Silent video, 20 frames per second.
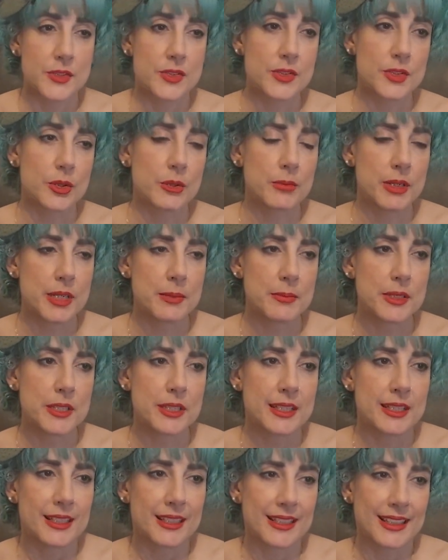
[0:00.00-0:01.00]
So
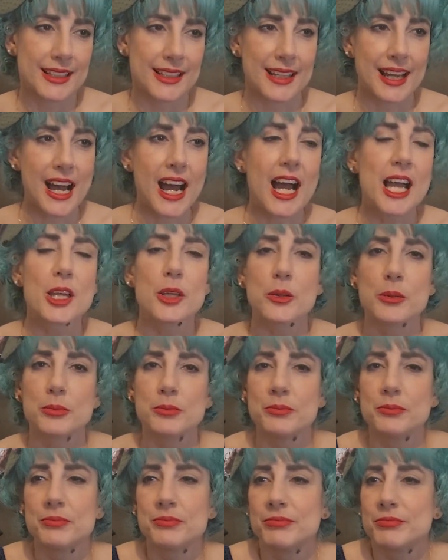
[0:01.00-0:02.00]
maybe I
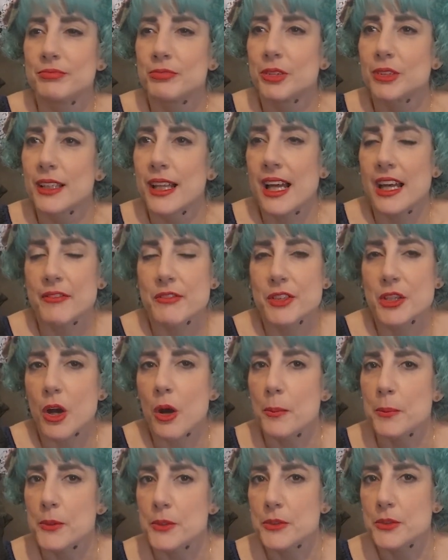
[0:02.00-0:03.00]
will have the
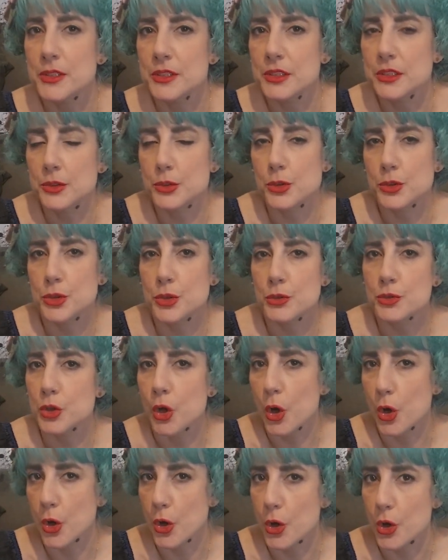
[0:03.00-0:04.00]
opportunity to choose
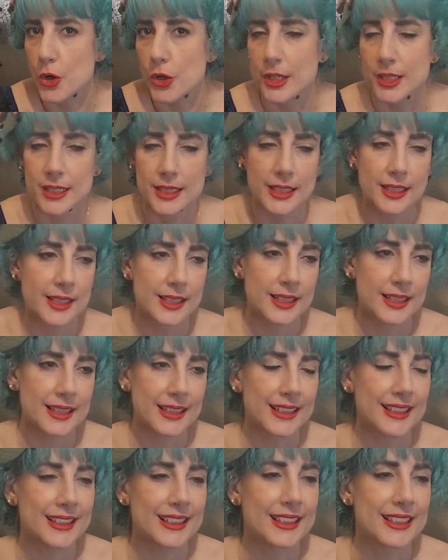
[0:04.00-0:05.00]
her
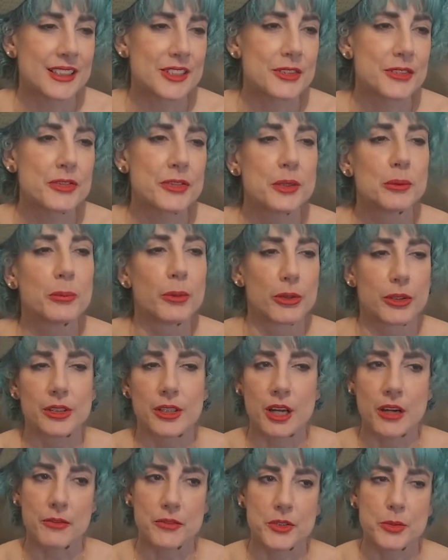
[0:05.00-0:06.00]
to feel more
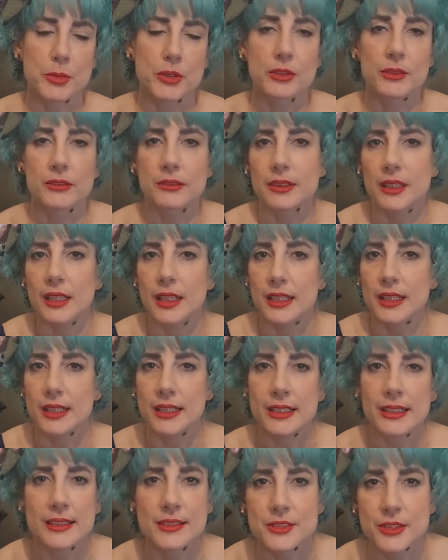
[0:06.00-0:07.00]
comfortable.
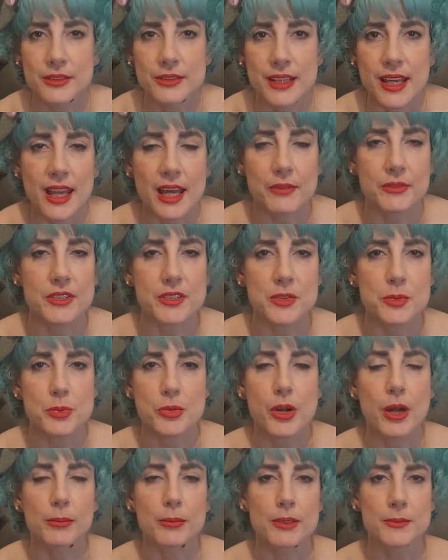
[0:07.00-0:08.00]
I don't have this
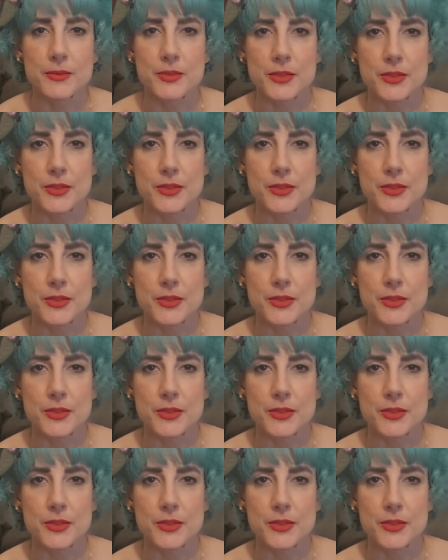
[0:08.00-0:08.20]
problem.